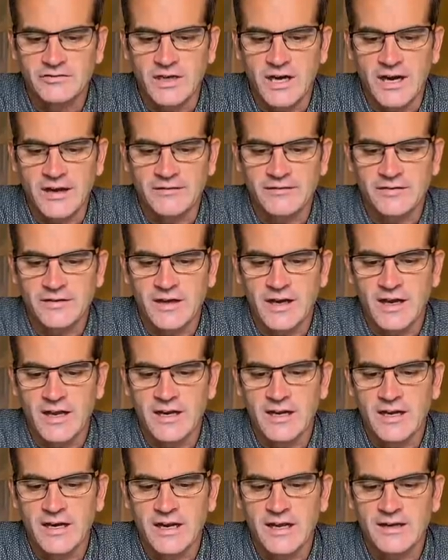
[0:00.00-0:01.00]
drives a
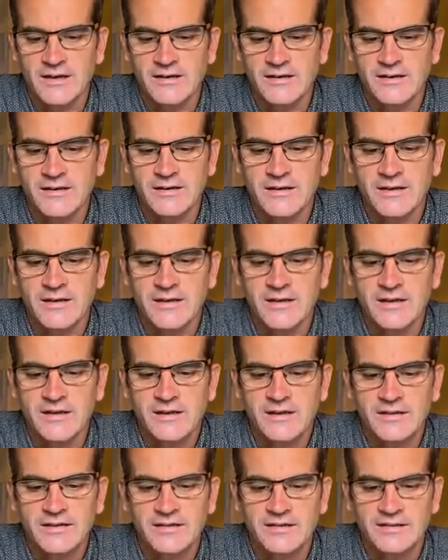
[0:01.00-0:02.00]
London
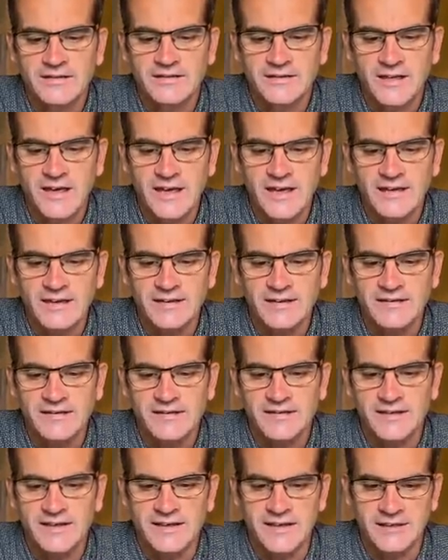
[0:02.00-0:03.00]

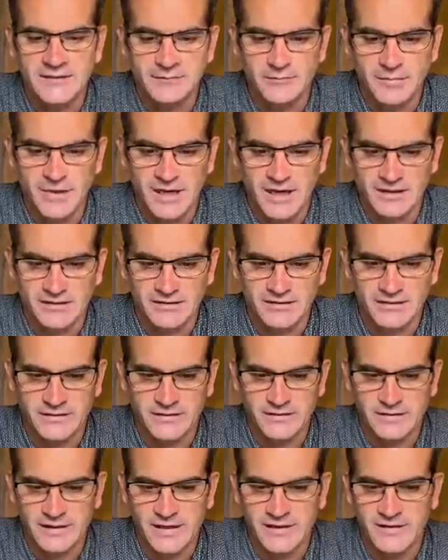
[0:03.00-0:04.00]
sightseeing bus,
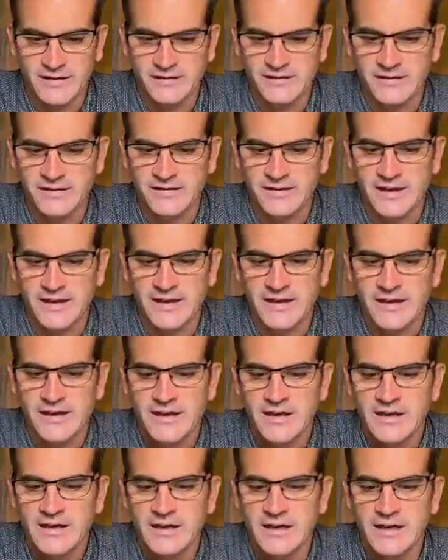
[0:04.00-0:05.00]
okay? This is a
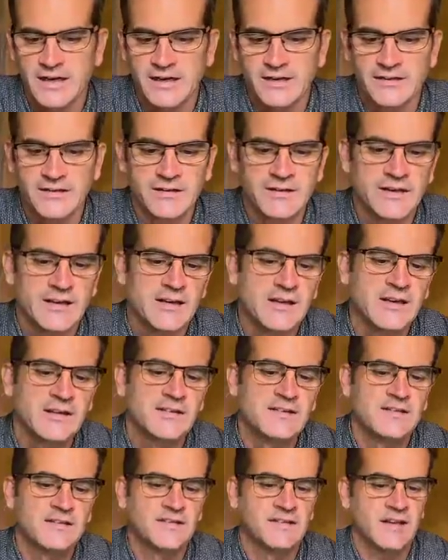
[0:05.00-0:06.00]
London
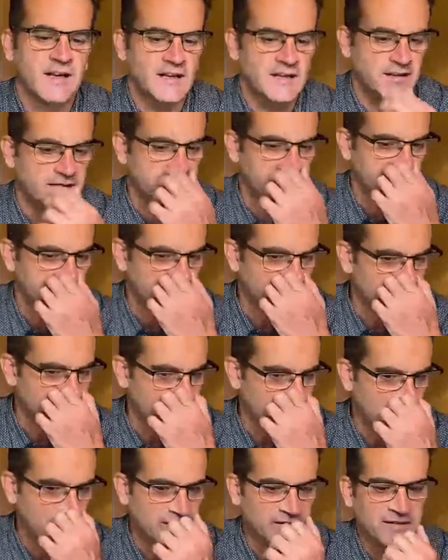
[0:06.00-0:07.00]
sightseeing
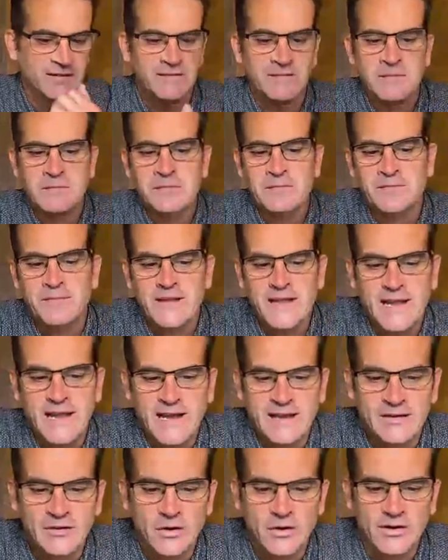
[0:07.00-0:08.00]
bus.
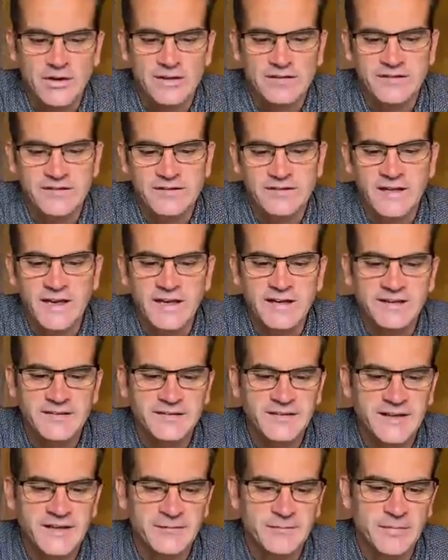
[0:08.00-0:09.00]
And on a
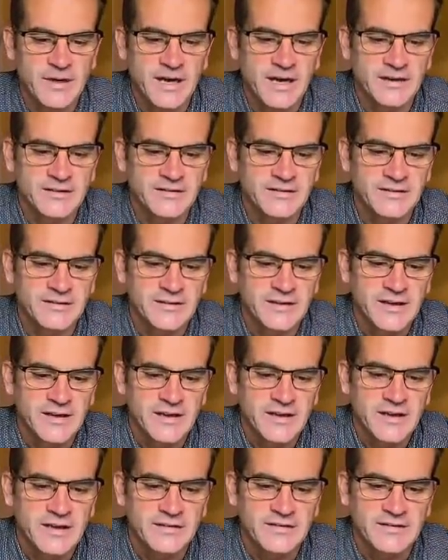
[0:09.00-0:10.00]
sightseeing bus,
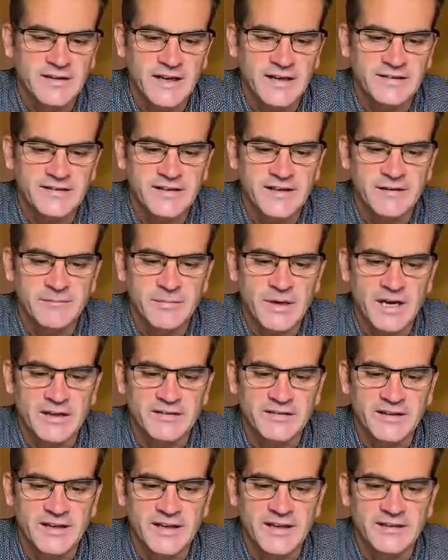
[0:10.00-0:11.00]
a sightseeing
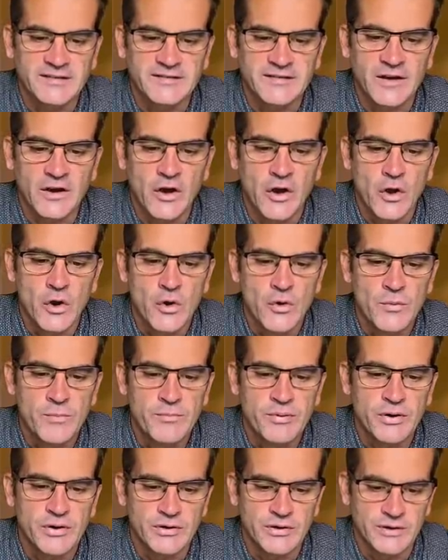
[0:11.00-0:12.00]
bus is
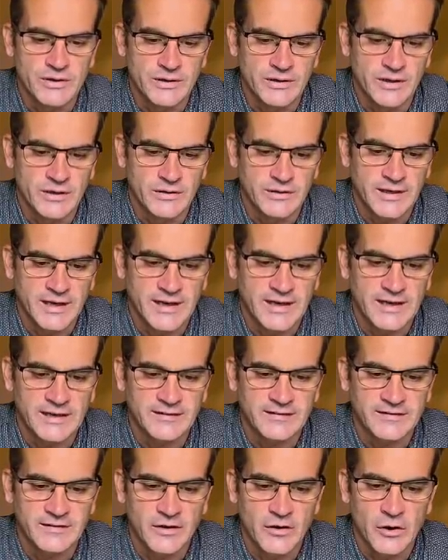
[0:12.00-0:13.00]
open, okay?
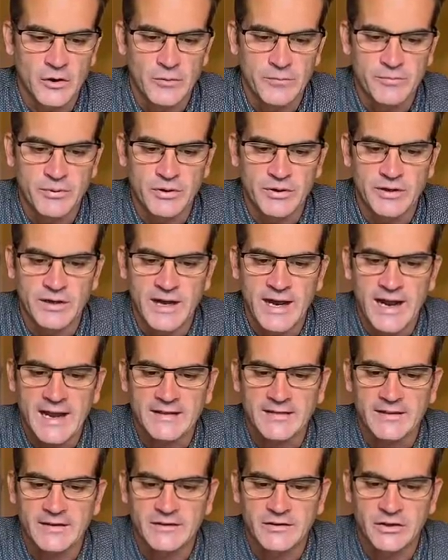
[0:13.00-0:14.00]
It's open
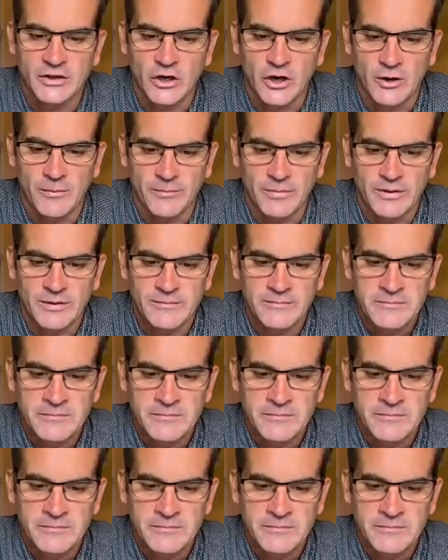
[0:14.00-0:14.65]
at the top.